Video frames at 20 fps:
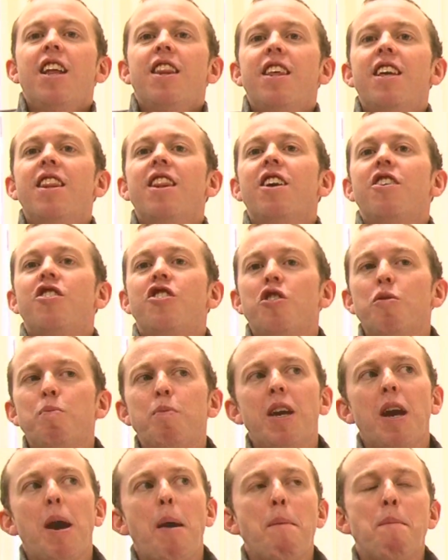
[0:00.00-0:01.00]
that there should
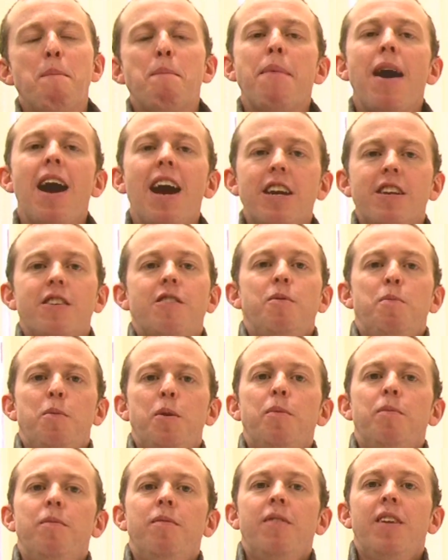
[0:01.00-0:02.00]
be a
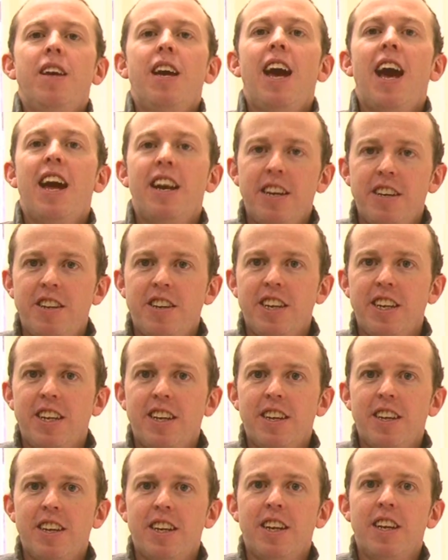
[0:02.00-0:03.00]
maximum
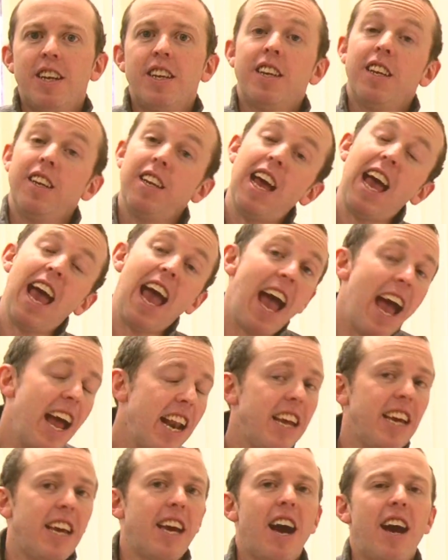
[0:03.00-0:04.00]
energy that
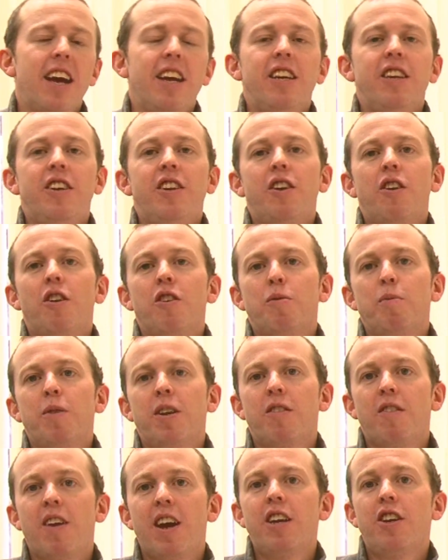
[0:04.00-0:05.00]
any high energy
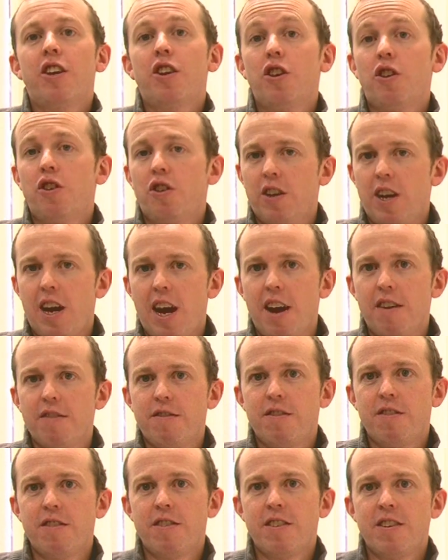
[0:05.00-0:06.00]
cosmic ray could have,
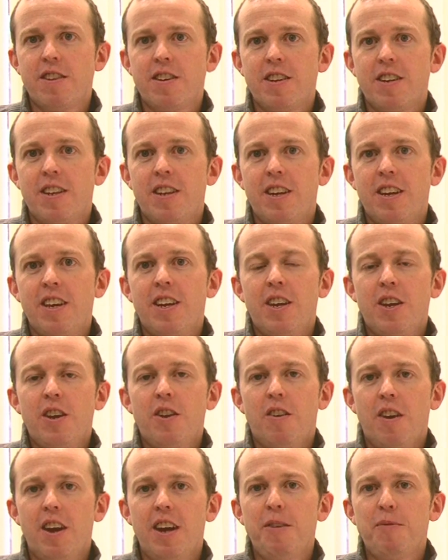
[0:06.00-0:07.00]

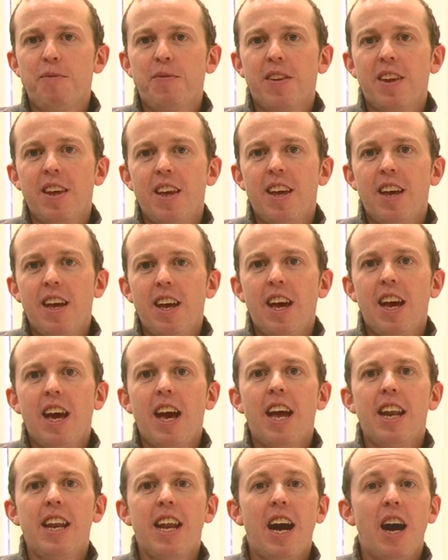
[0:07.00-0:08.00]
right?
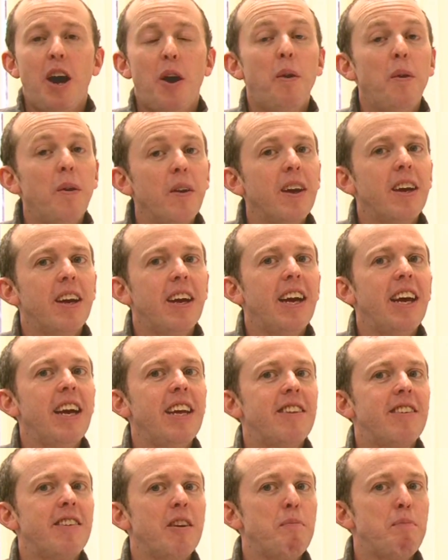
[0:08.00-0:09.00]
Now,
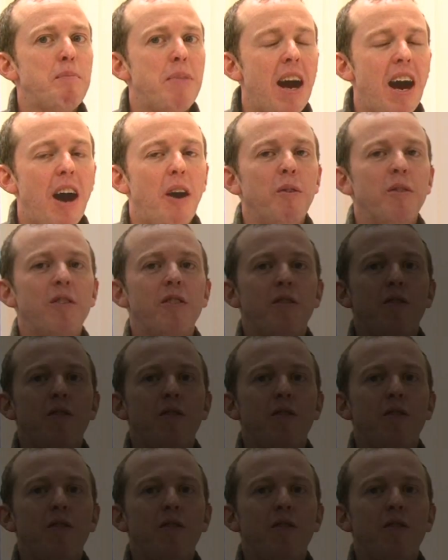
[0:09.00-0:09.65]
it's about